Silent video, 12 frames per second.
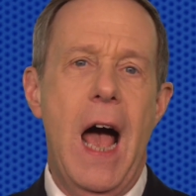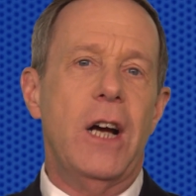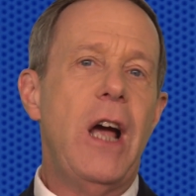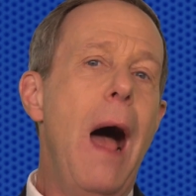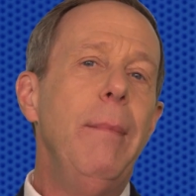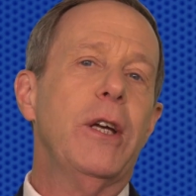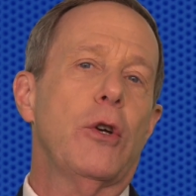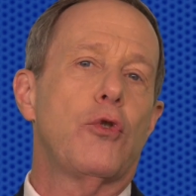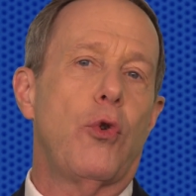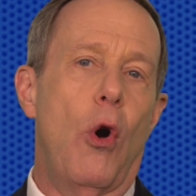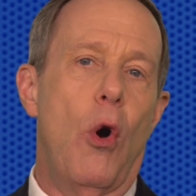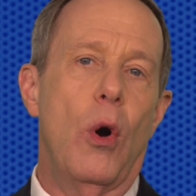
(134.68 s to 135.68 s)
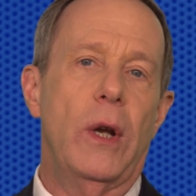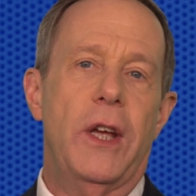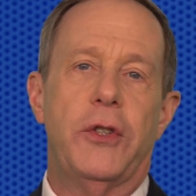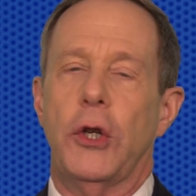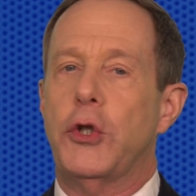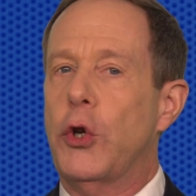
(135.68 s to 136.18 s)
Common control
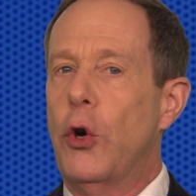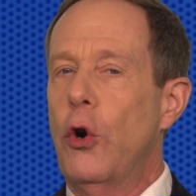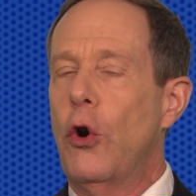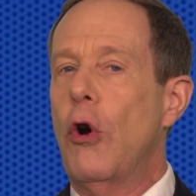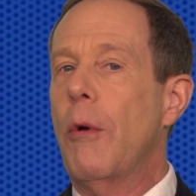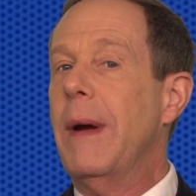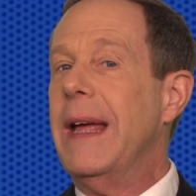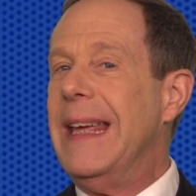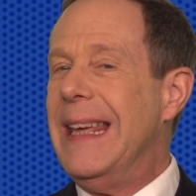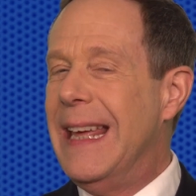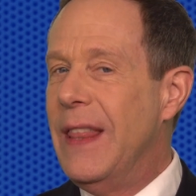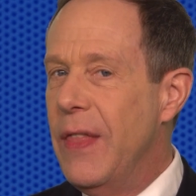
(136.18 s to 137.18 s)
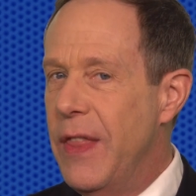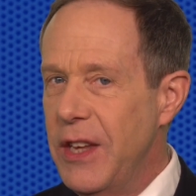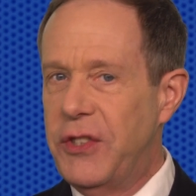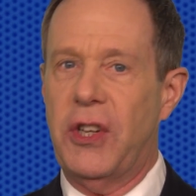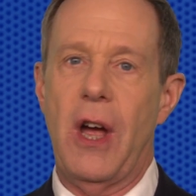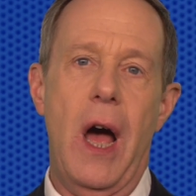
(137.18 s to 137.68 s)
is a term in
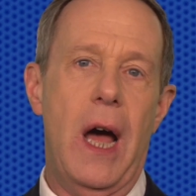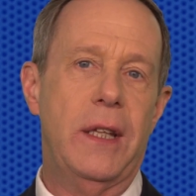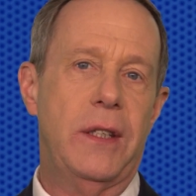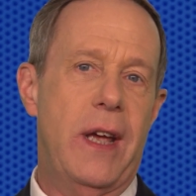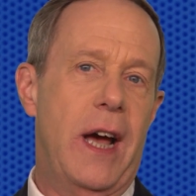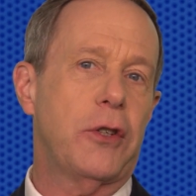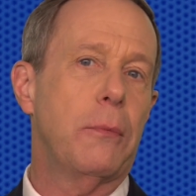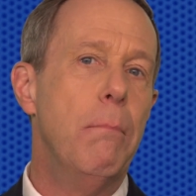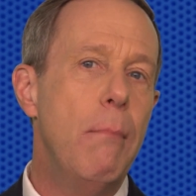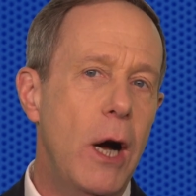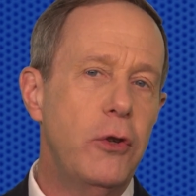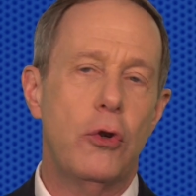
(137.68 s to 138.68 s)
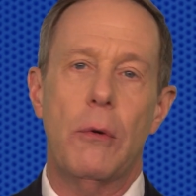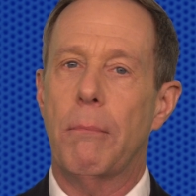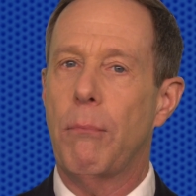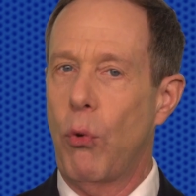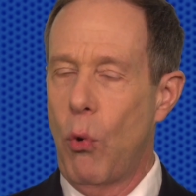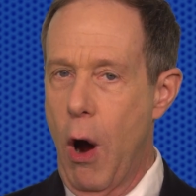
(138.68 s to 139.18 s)
this context much
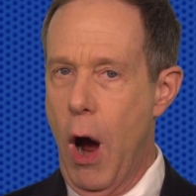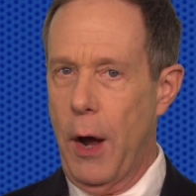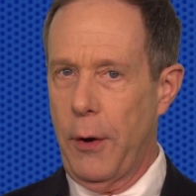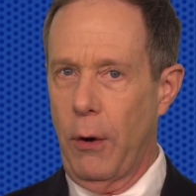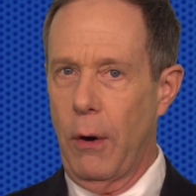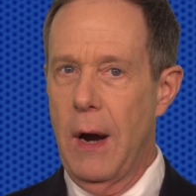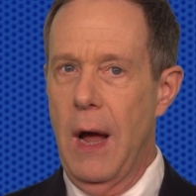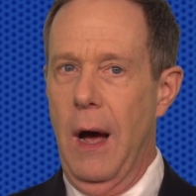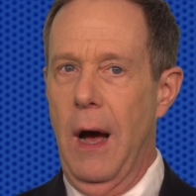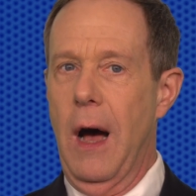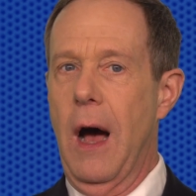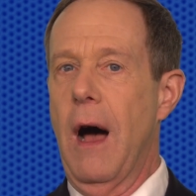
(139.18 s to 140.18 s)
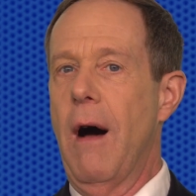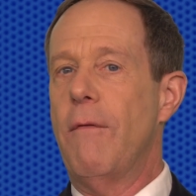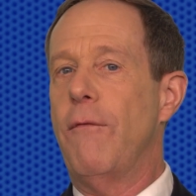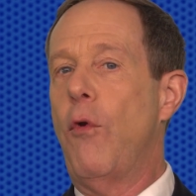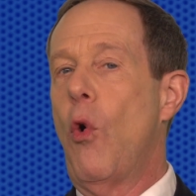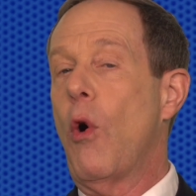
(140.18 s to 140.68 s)
broader
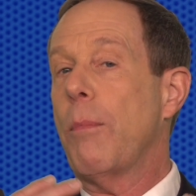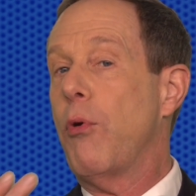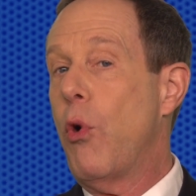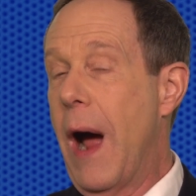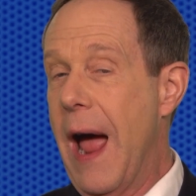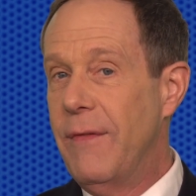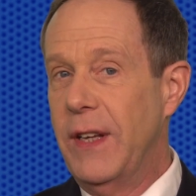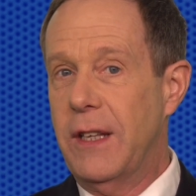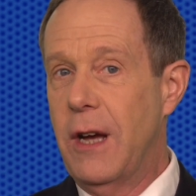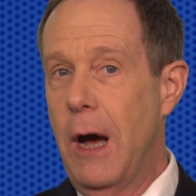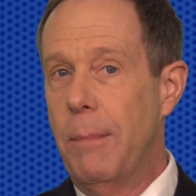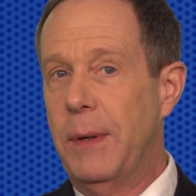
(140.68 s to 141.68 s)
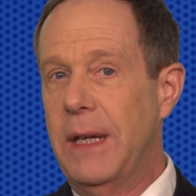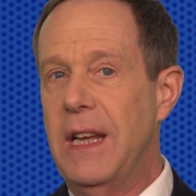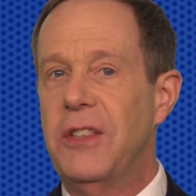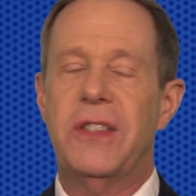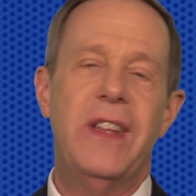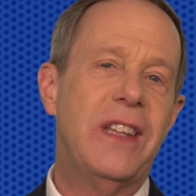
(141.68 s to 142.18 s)
for private
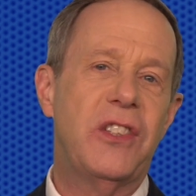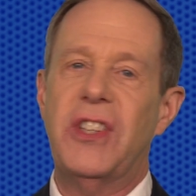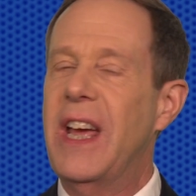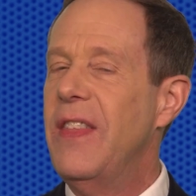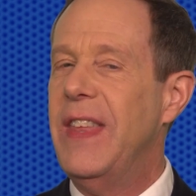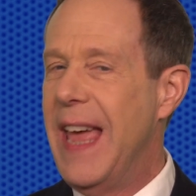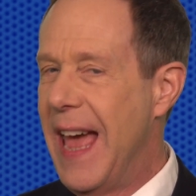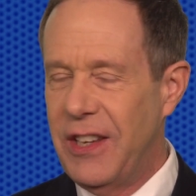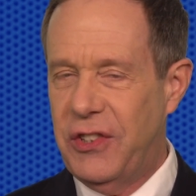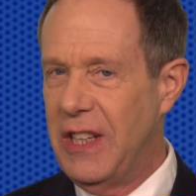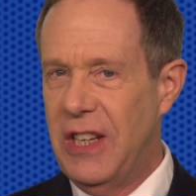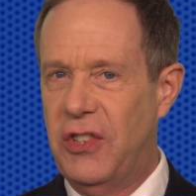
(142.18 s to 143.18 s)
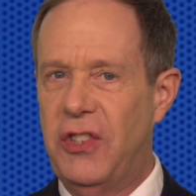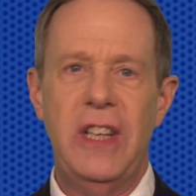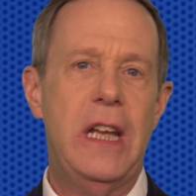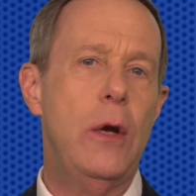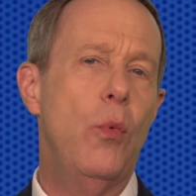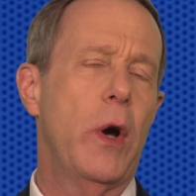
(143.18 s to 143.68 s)
companies than, say, the
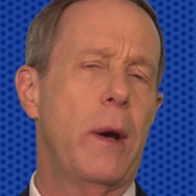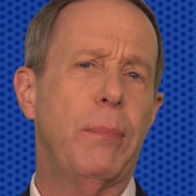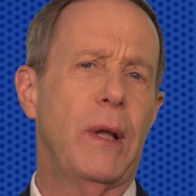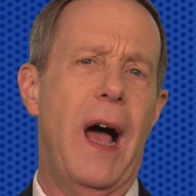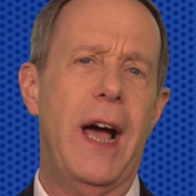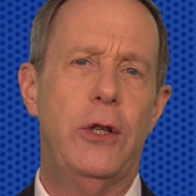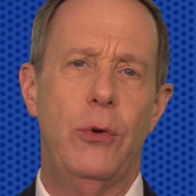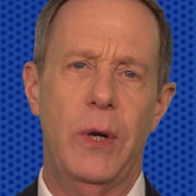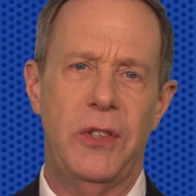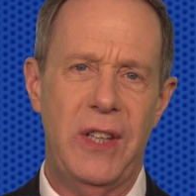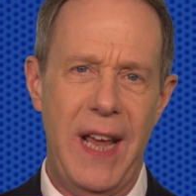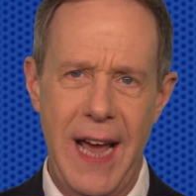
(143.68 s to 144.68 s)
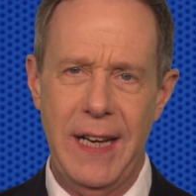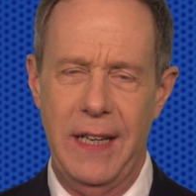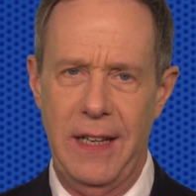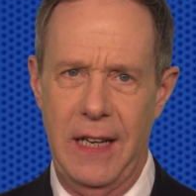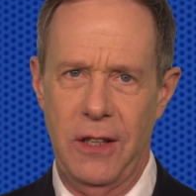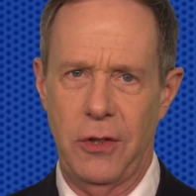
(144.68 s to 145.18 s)
SEC would apply to its
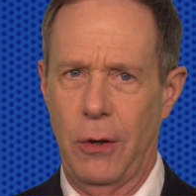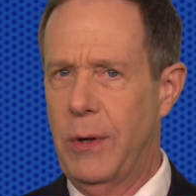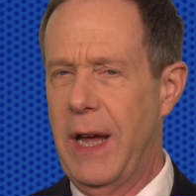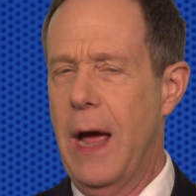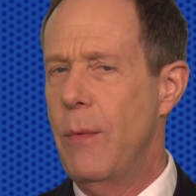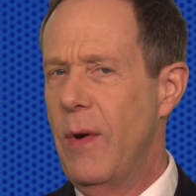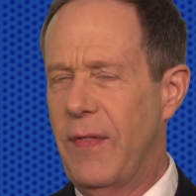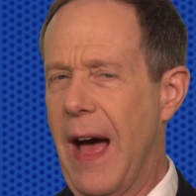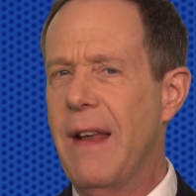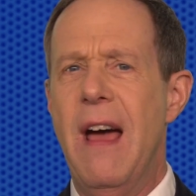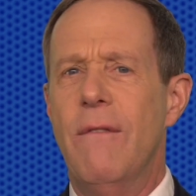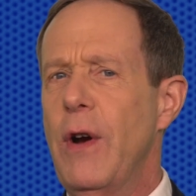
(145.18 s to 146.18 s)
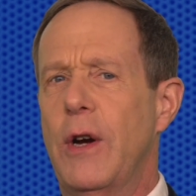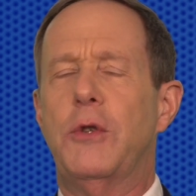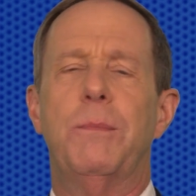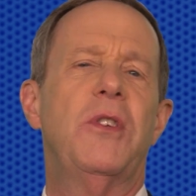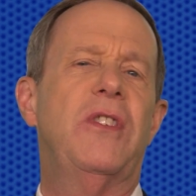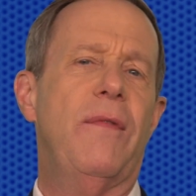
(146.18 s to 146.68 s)
entities. Okay, we've got very
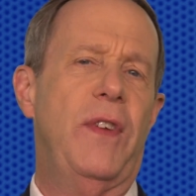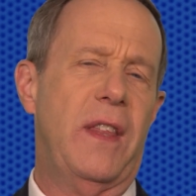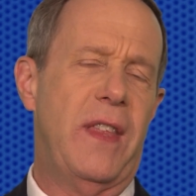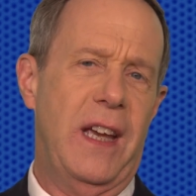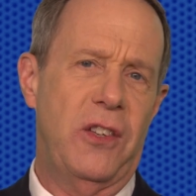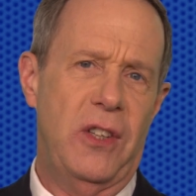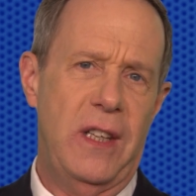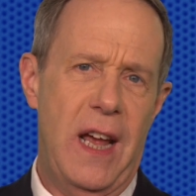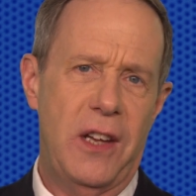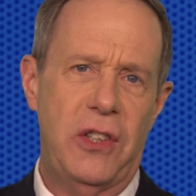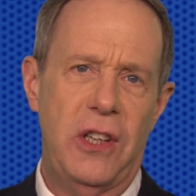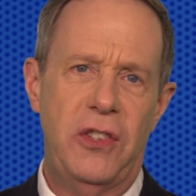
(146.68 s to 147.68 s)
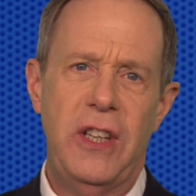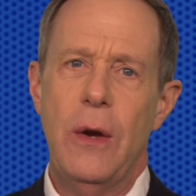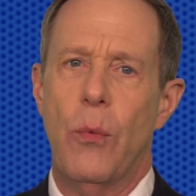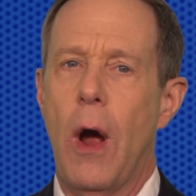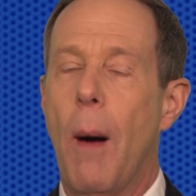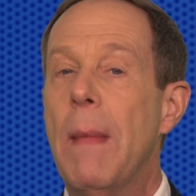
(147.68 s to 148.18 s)
specific things in the SEC
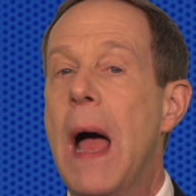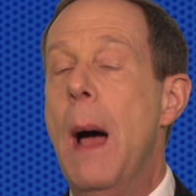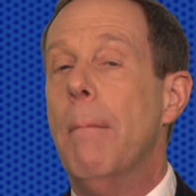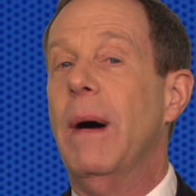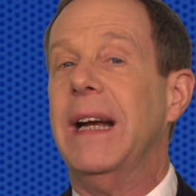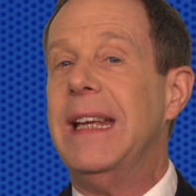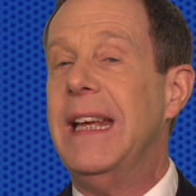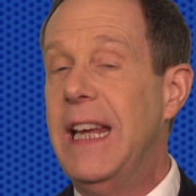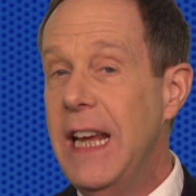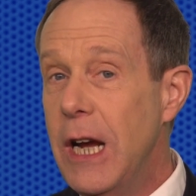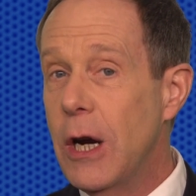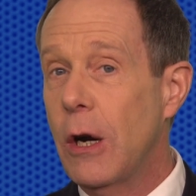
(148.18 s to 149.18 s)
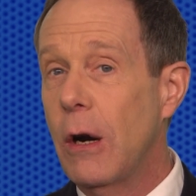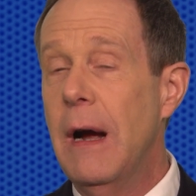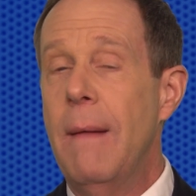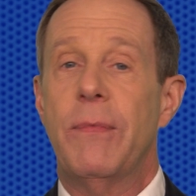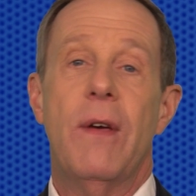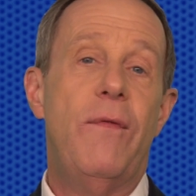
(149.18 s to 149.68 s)
realm, but here
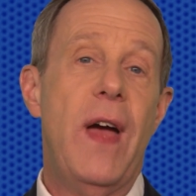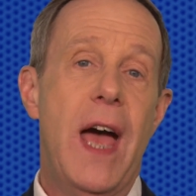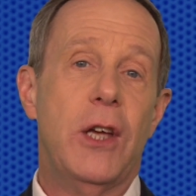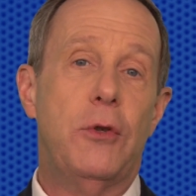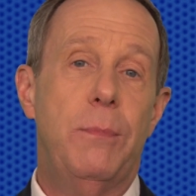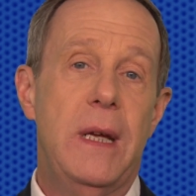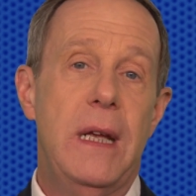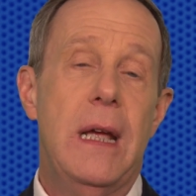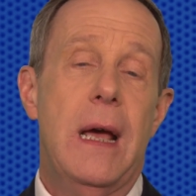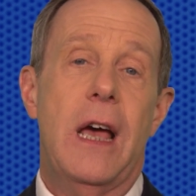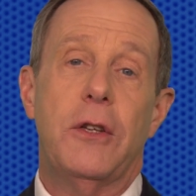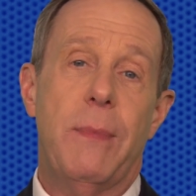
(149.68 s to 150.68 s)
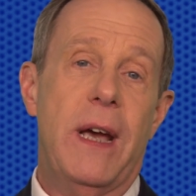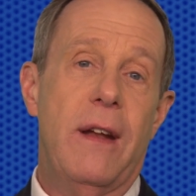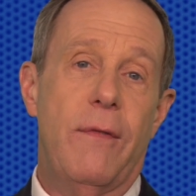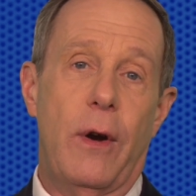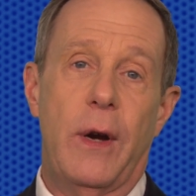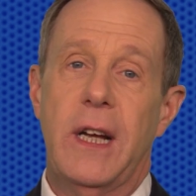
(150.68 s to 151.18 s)
the FASB has made
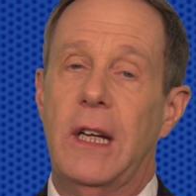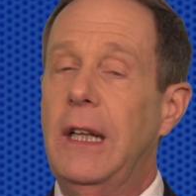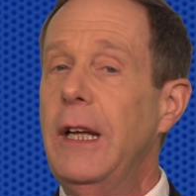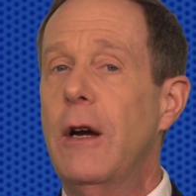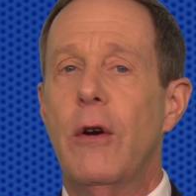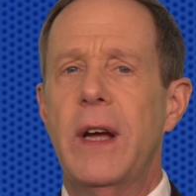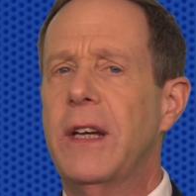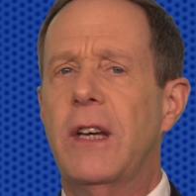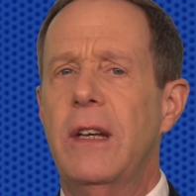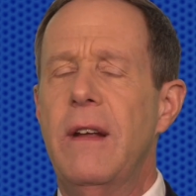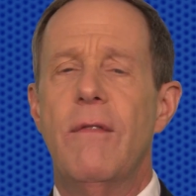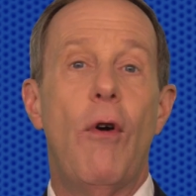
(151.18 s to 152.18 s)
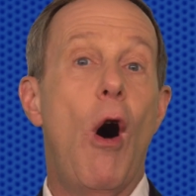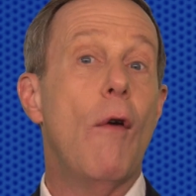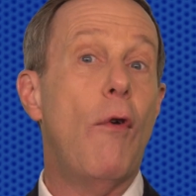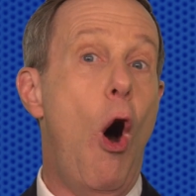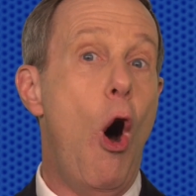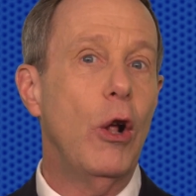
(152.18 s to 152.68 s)
it very clear it can
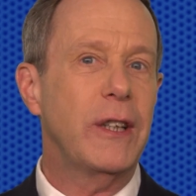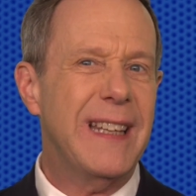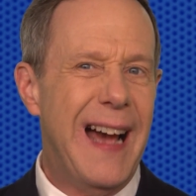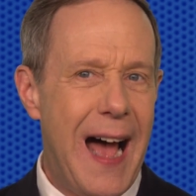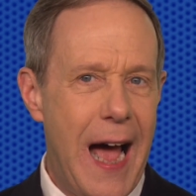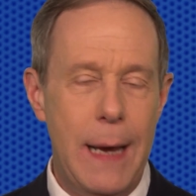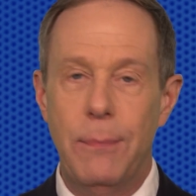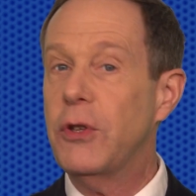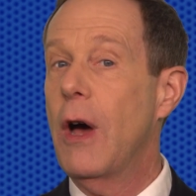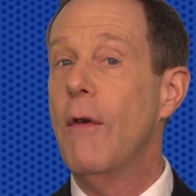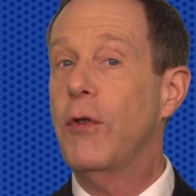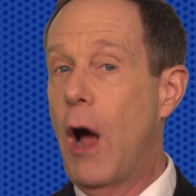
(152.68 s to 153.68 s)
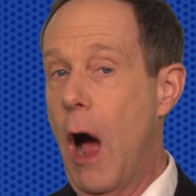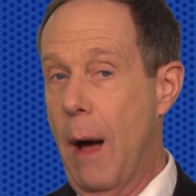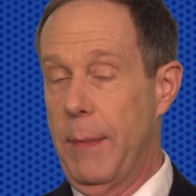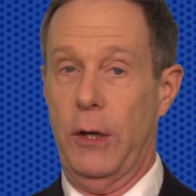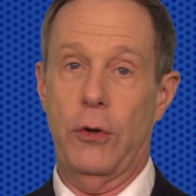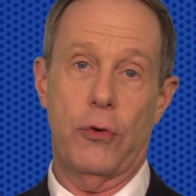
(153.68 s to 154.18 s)
involve all types of
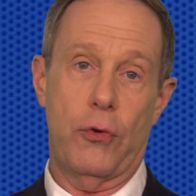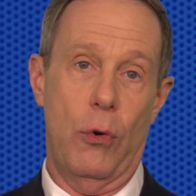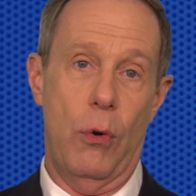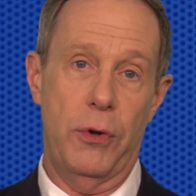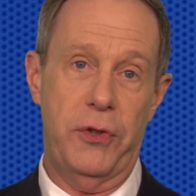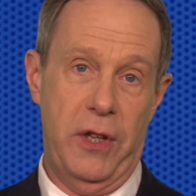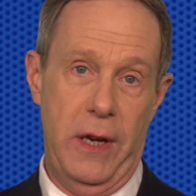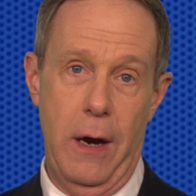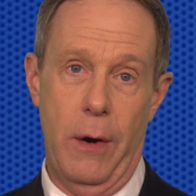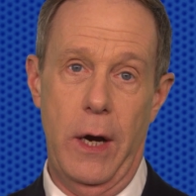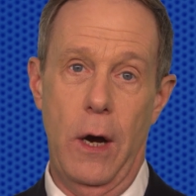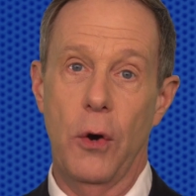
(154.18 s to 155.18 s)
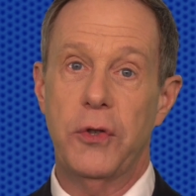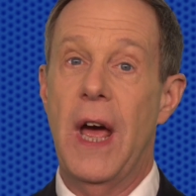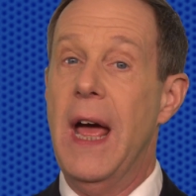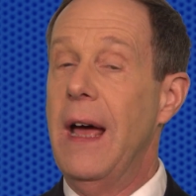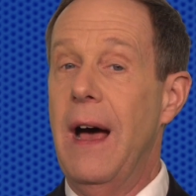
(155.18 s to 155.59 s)
common control scenarios.